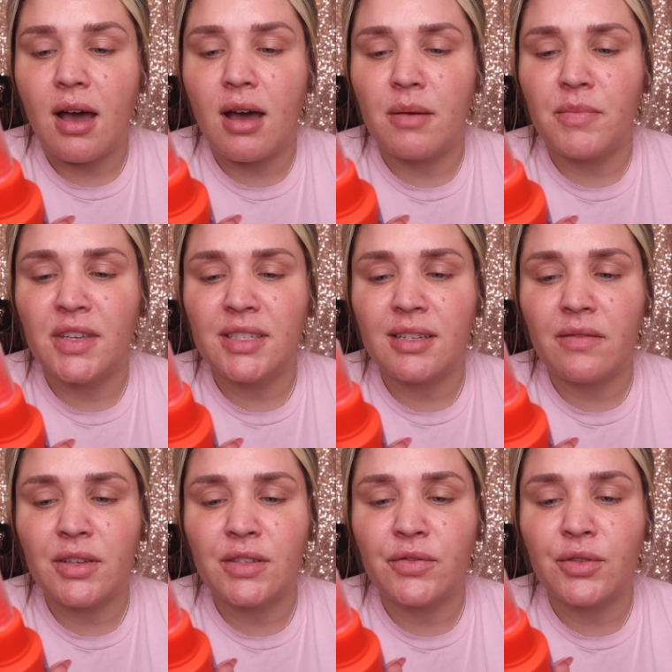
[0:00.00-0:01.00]
Um, this
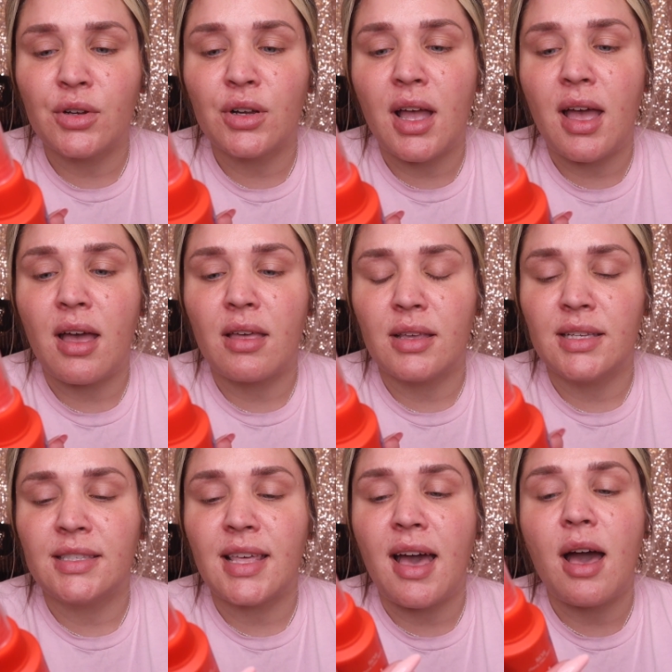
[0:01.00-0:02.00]
stuff is for
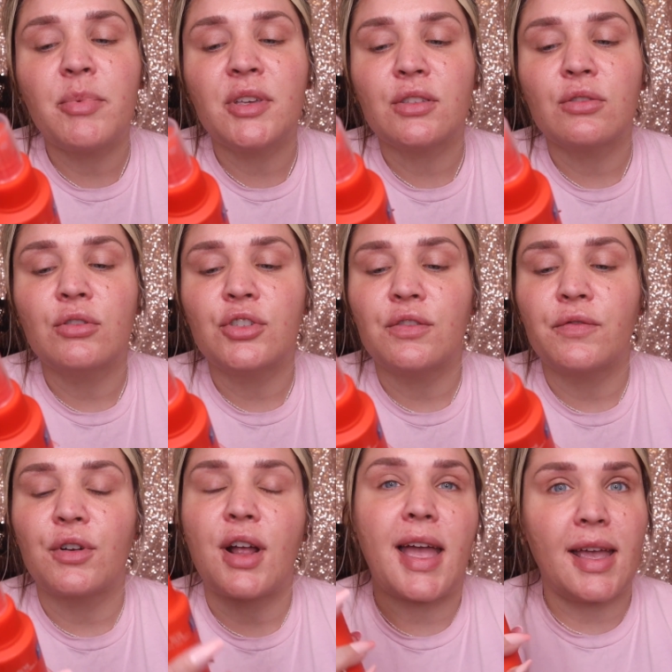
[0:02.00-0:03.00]
it's the happy solution
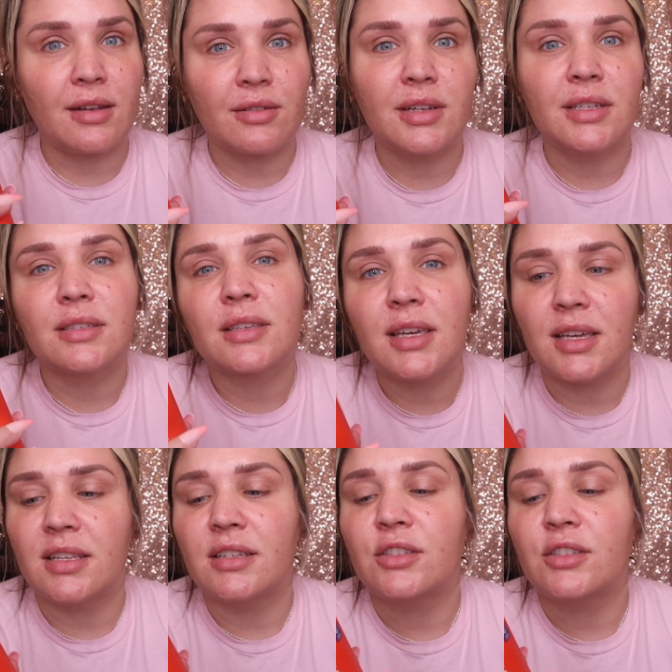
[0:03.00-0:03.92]
for angry skin.